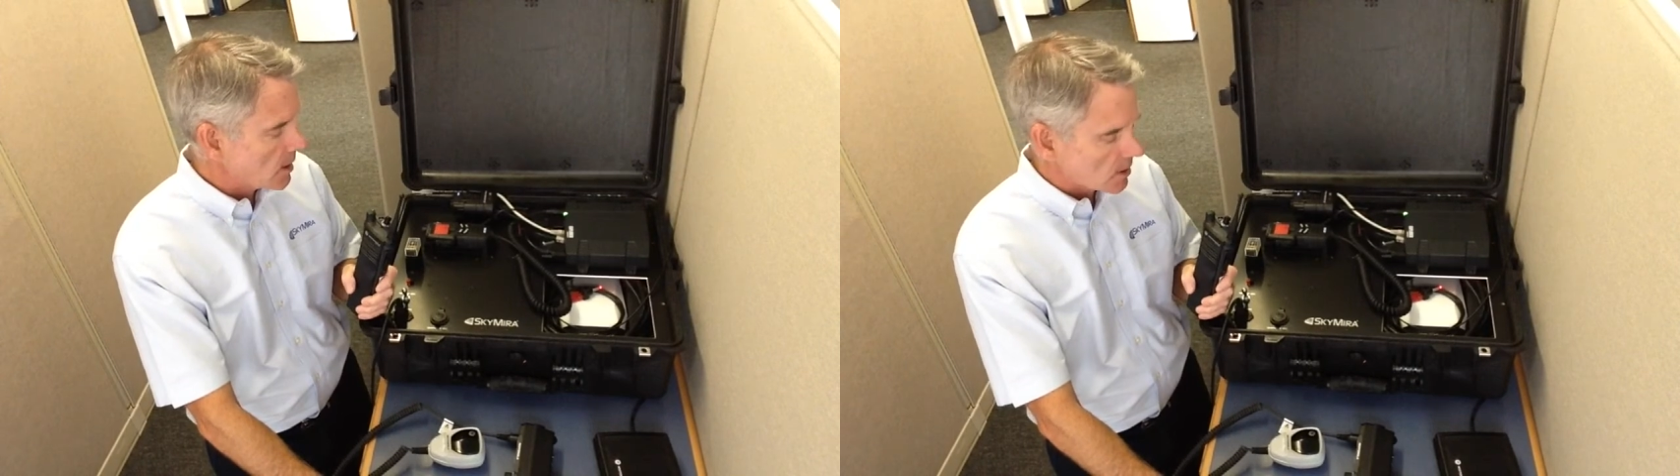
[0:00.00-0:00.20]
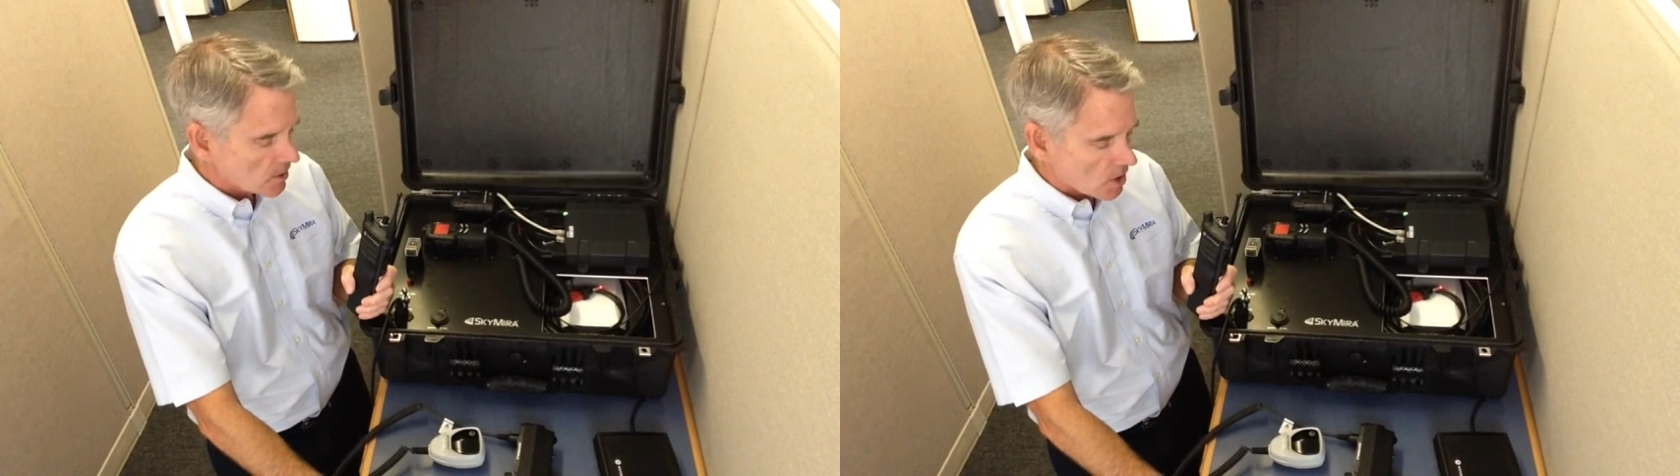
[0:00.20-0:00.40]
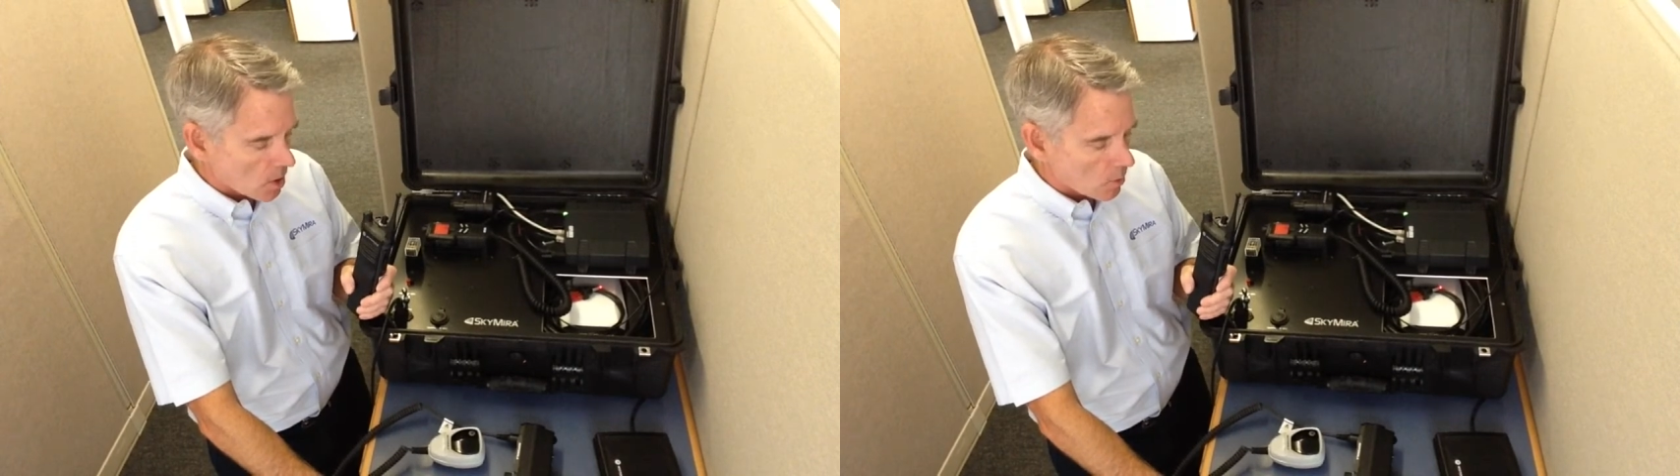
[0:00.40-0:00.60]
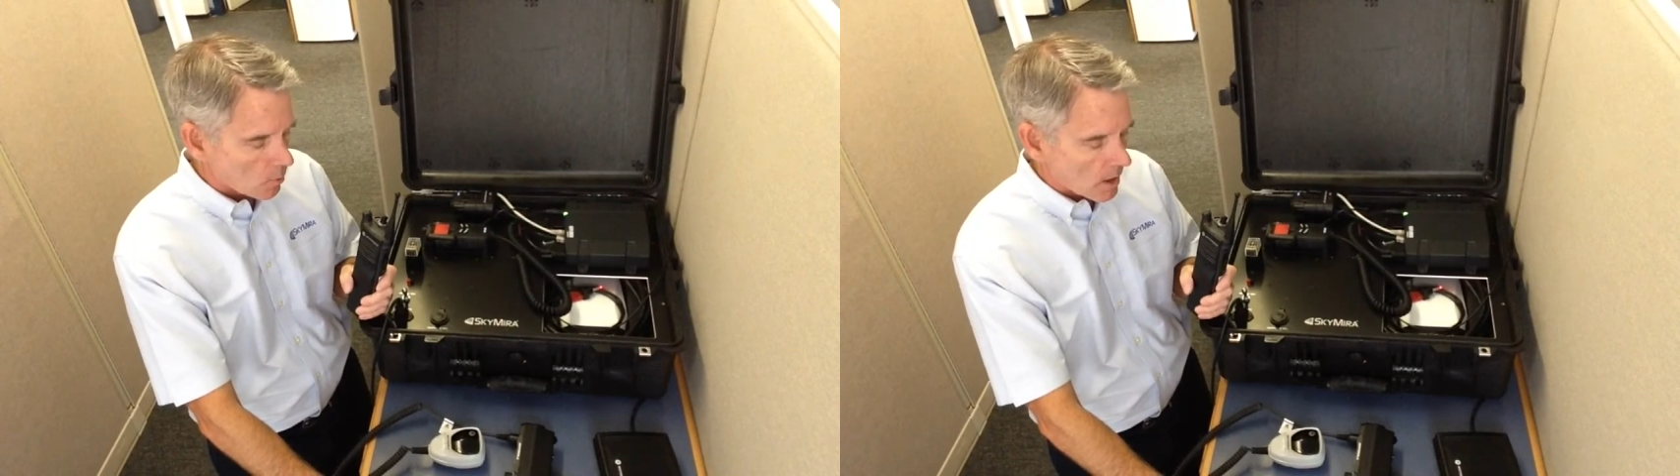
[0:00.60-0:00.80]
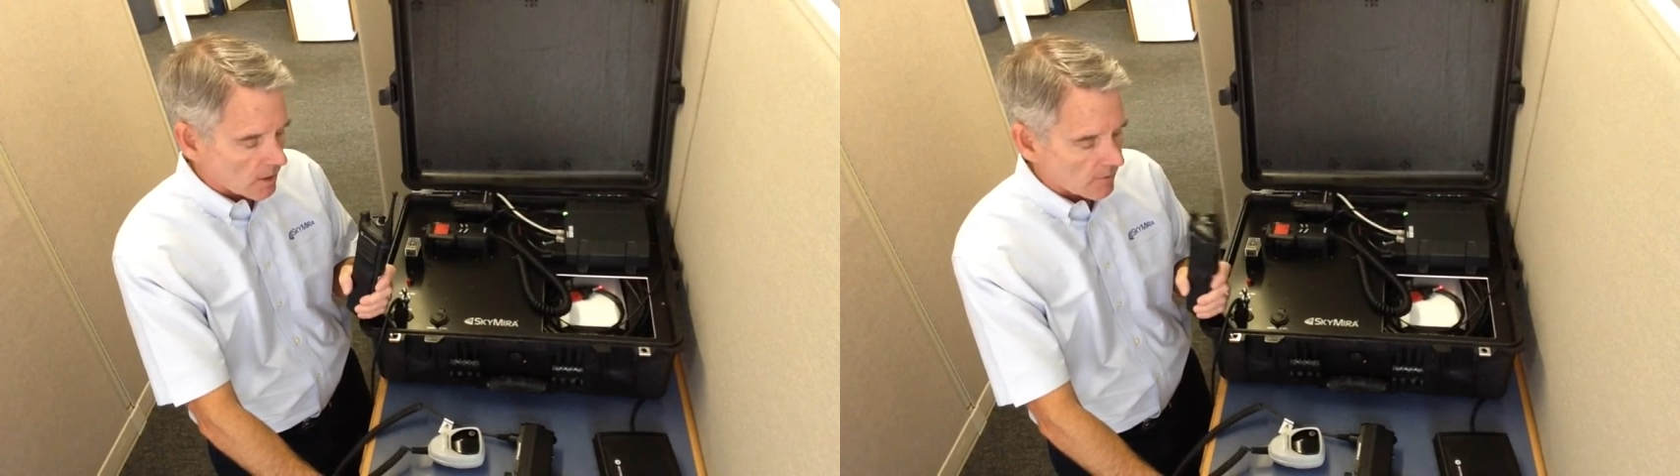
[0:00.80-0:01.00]
So
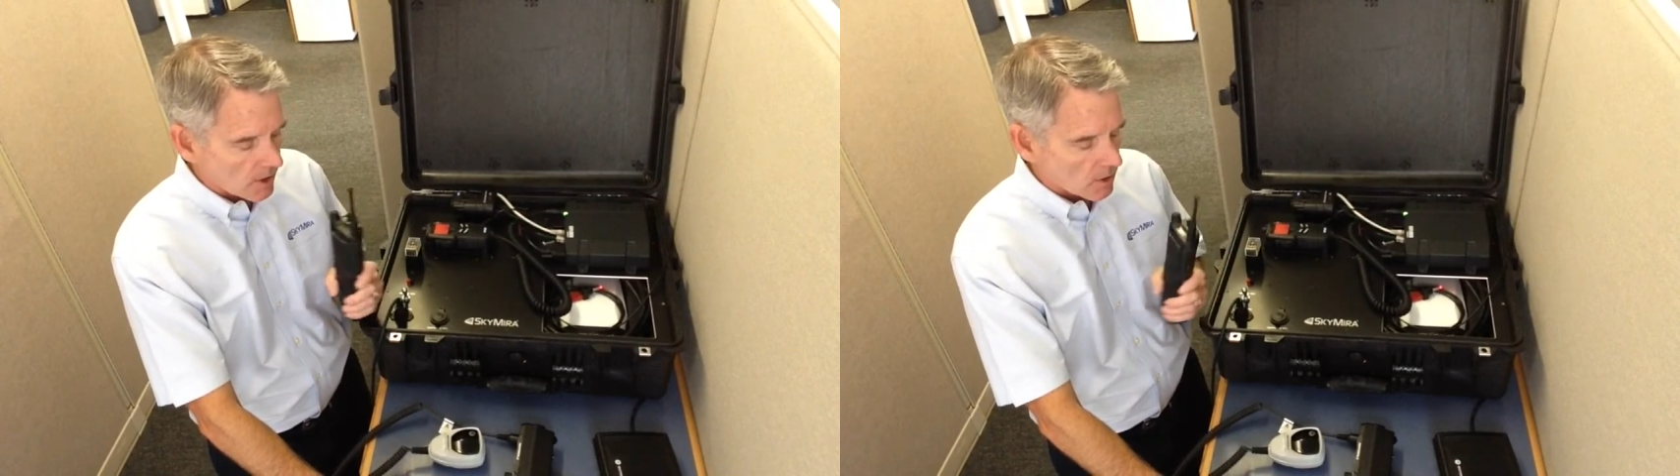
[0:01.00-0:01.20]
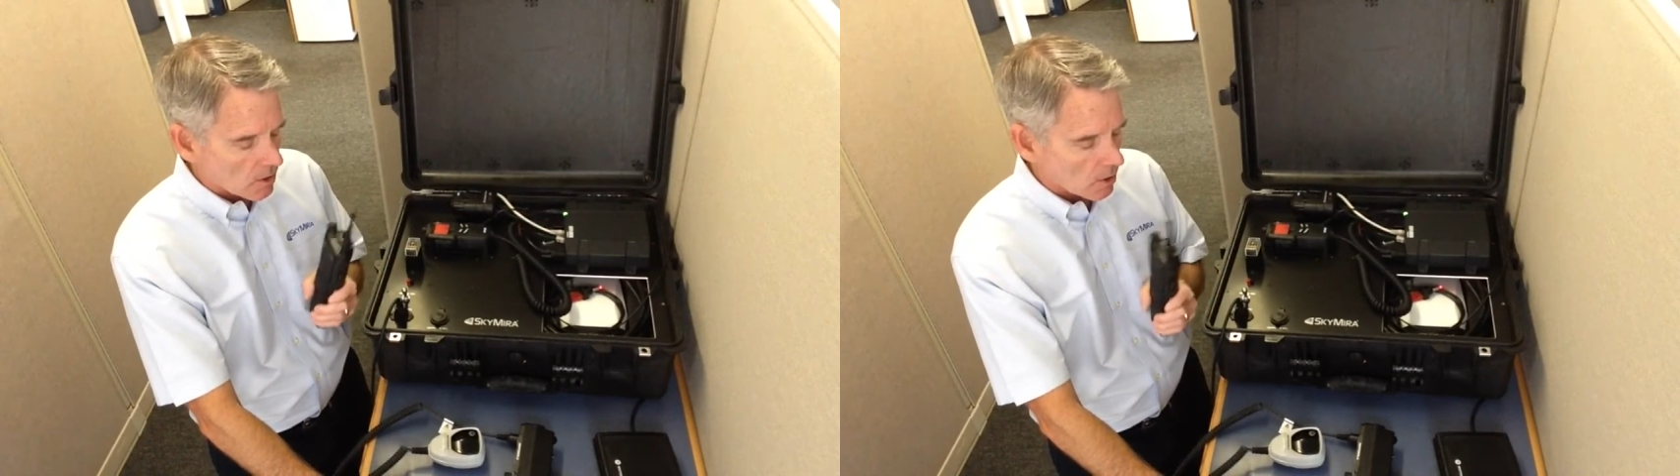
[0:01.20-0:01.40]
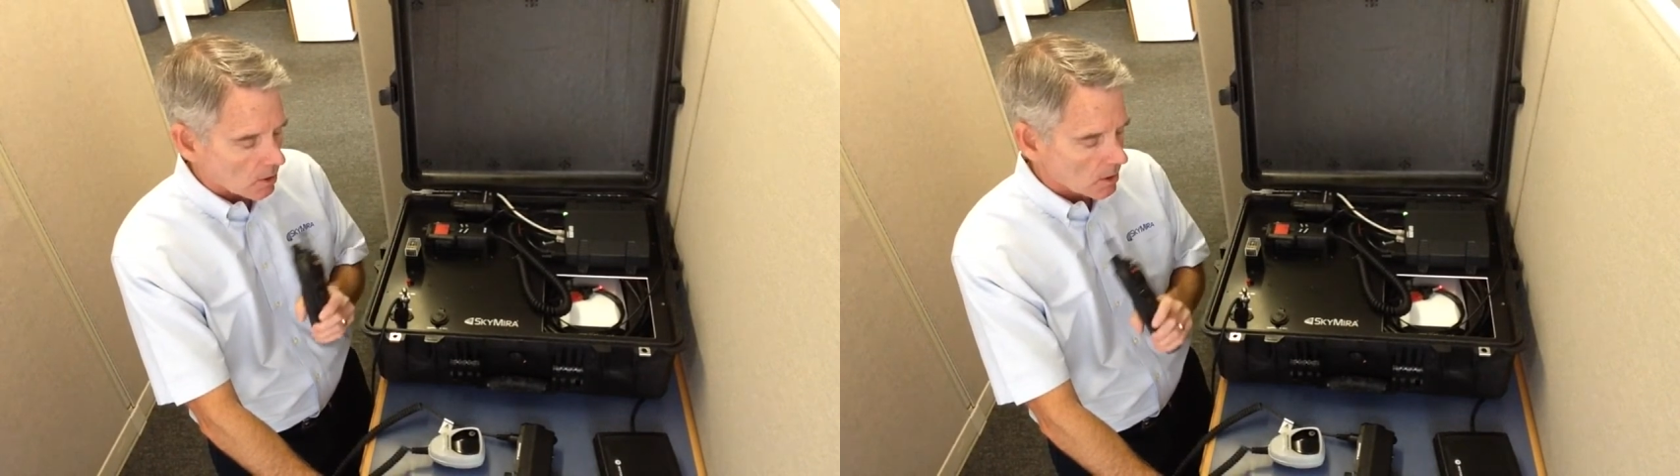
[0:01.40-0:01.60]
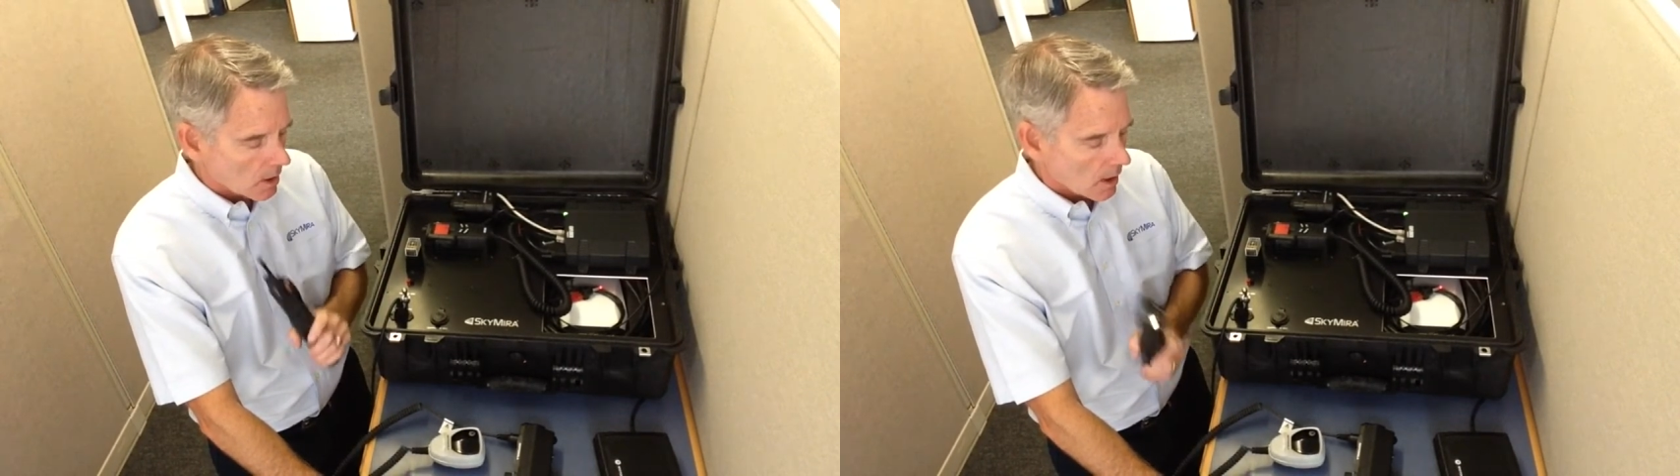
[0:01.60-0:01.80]
when the vehicle